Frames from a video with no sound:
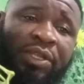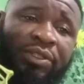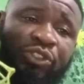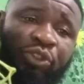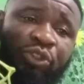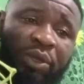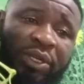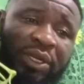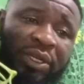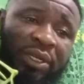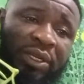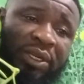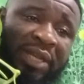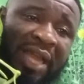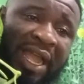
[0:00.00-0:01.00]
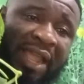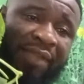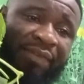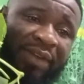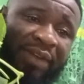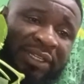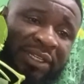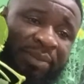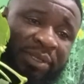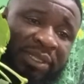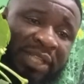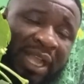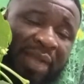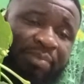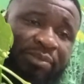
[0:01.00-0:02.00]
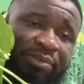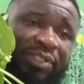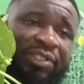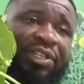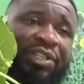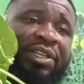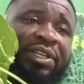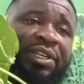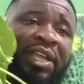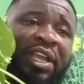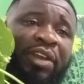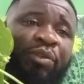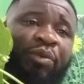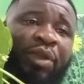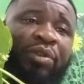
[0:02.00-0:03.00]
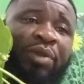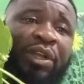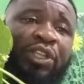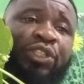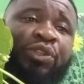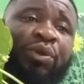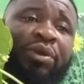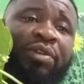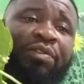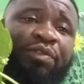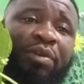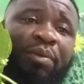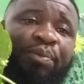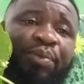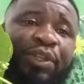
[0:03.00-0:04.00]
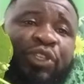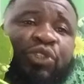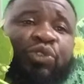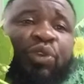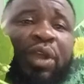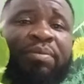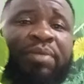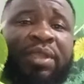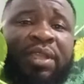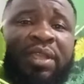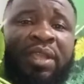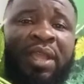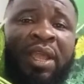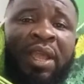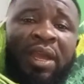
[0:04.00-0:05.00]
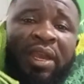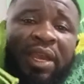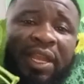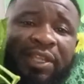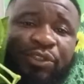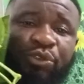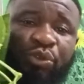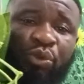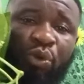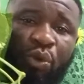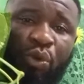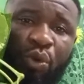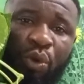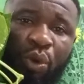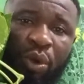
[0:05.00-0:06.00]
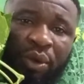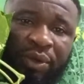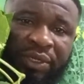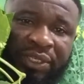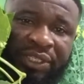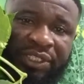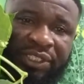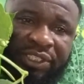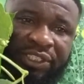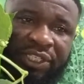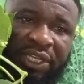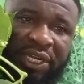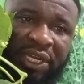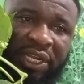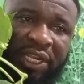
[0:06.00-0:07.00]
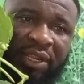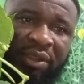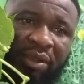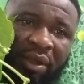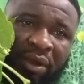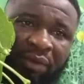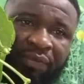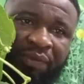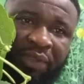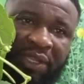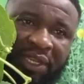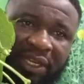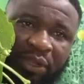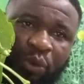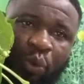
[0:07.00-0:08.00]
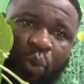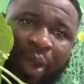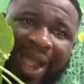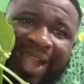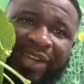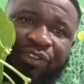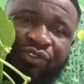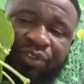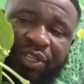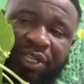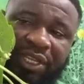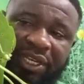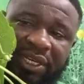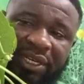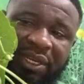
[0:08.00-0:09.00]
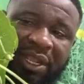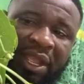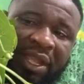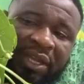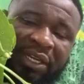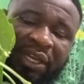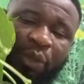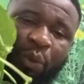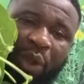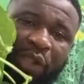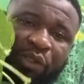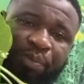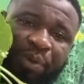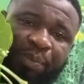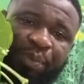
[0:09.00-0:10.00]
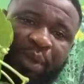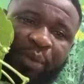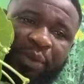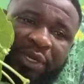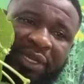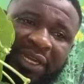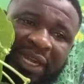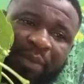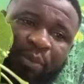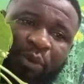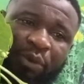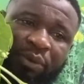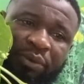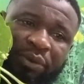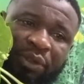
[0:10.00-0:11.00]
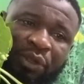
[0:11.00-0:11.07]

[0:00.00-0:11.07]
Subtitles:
Join the live and double tap the screen anywhere you are joining from. Please join me. Let's go on this journey of healing. Why drinking the one you prepare with lemon?